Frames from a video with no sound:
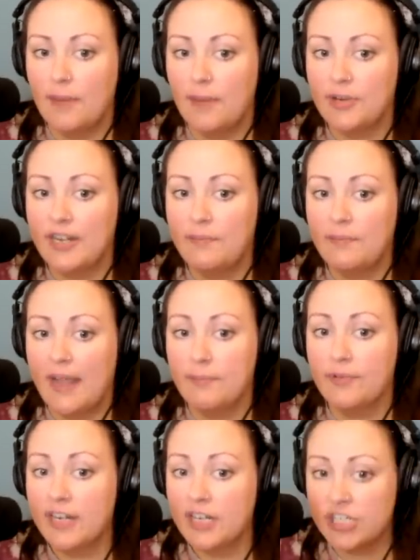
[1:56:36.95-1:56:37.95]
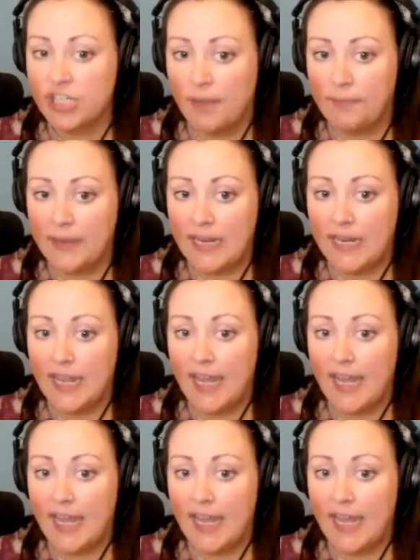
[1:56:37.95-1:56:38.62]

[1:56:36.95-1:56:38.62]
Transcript: operated by a British company,